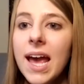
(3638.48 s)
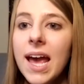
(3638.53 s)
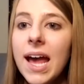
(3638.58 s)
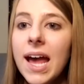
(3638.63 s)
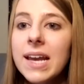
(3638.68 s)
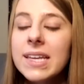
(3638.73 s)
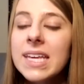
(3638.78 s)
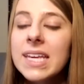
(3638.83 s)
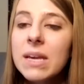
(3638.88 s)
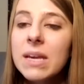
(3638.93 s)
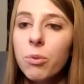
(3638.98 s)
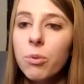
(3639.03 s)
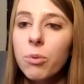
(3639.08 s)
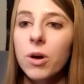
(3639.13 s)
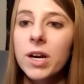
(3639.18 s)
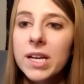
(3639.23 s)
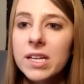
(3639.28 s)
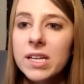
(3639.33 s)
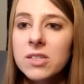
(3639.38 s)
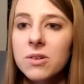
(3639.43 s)
and keep
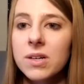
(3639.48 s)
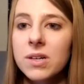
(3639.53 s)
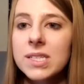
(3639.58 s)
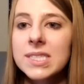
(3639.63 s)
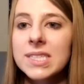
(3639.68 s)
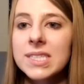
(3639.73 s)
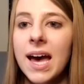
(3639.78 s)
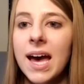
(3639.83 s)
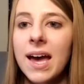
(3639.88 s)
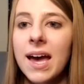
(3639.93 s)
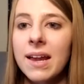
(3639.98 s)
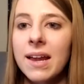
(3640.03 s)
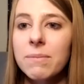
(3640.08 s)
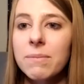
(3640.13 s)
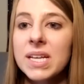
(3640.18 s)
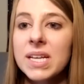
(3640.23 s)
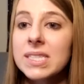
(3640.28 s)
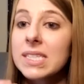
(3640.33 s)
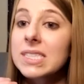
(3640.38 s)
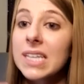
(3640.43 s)
working towards that,
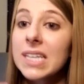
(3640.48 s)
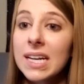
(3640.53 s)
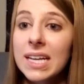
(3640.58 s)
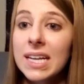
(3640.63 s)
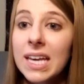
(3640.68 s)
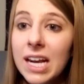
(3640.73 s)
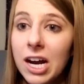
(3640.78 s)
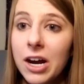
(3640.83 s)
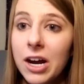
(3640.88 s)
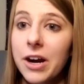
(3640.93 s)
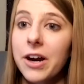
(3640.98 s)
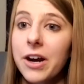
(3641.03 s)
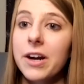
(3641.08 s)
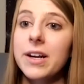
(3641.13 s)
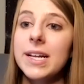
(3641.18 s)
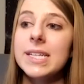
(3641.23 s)
because it's going to get hard.